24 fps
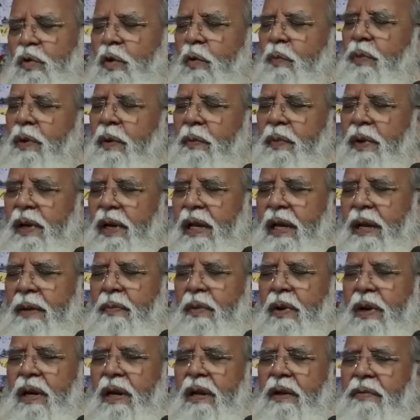So people
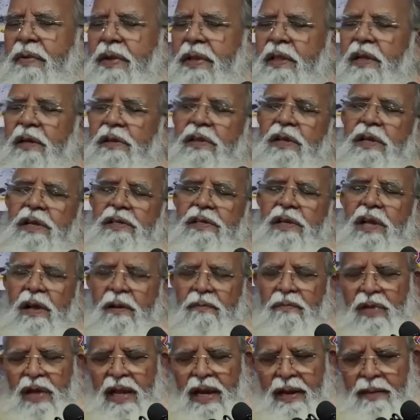keep on giving the things.
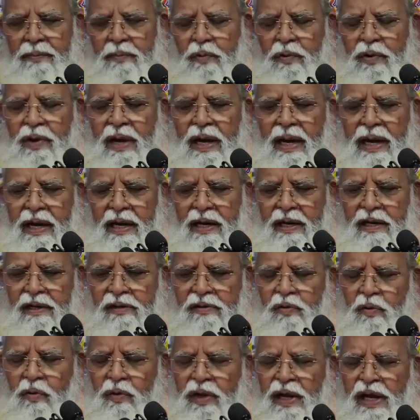Then I put that in
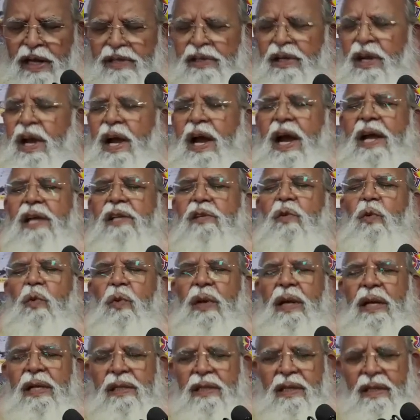the suitcase and
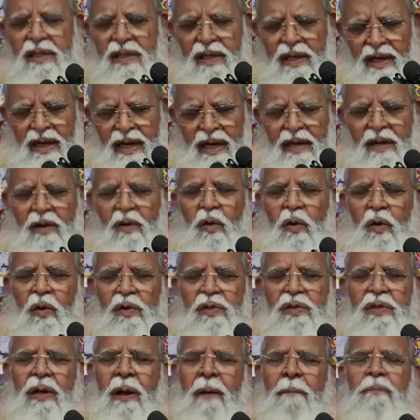suitcase doesn't get
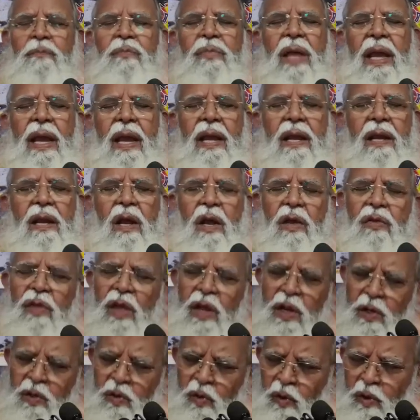closed. Then
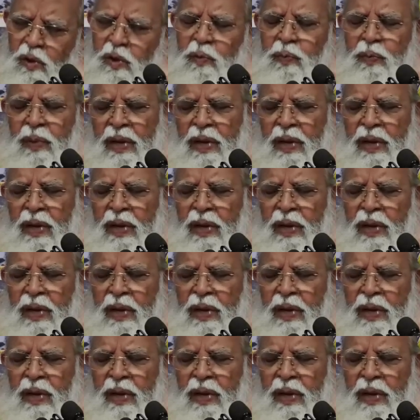there is no